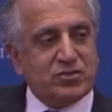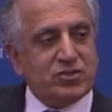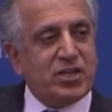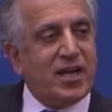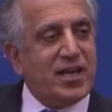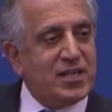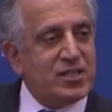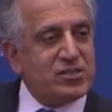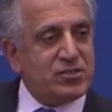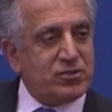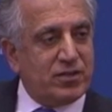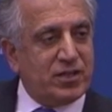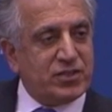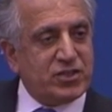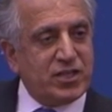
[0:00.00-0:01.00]
change
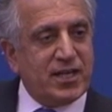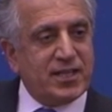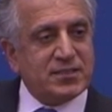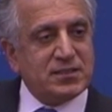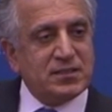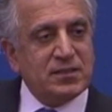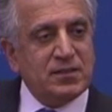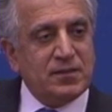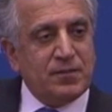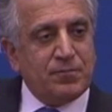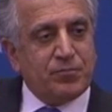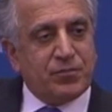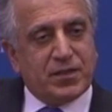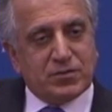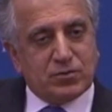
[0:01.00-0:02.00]
or adjust,
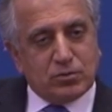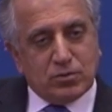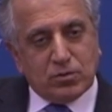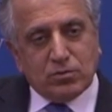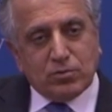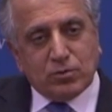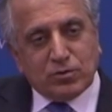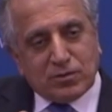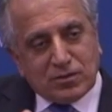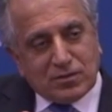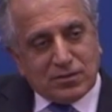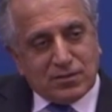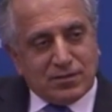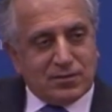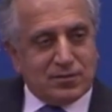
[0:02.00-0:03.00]
it's good
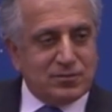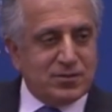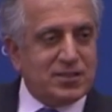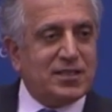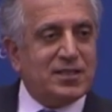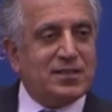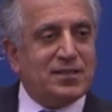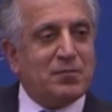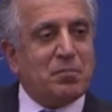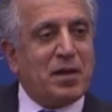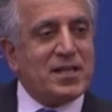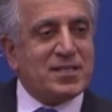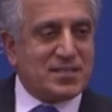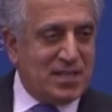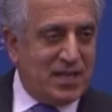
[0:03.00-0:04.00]
to see the
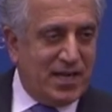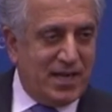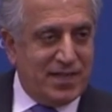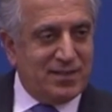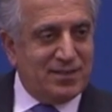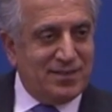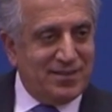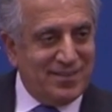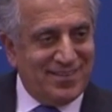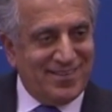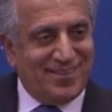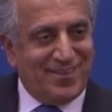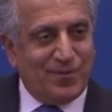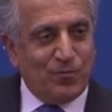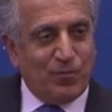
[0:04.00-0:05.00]
baseline
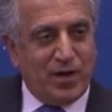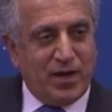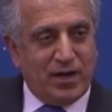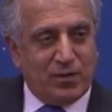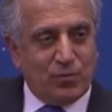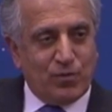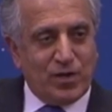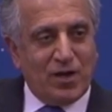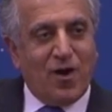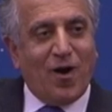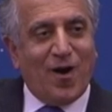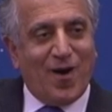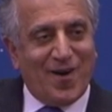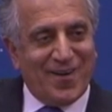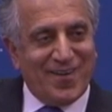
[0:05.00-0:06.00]
of where we
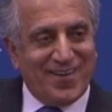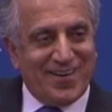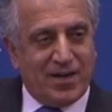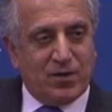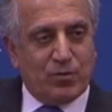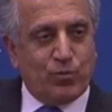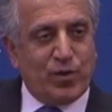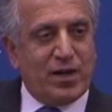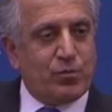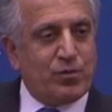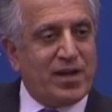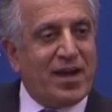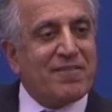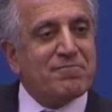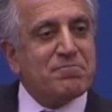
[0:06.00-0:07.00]
are or where
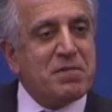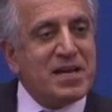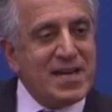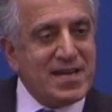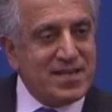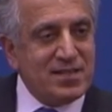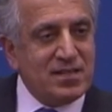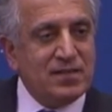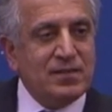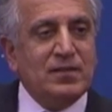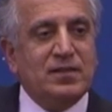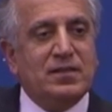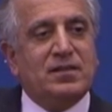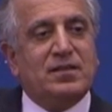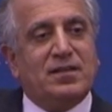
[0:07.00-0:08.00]
we have been,
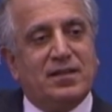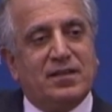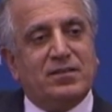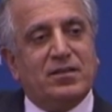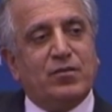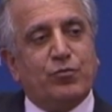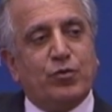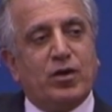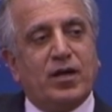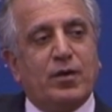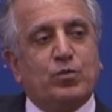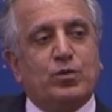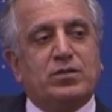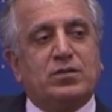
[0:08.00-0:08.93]
and therefore I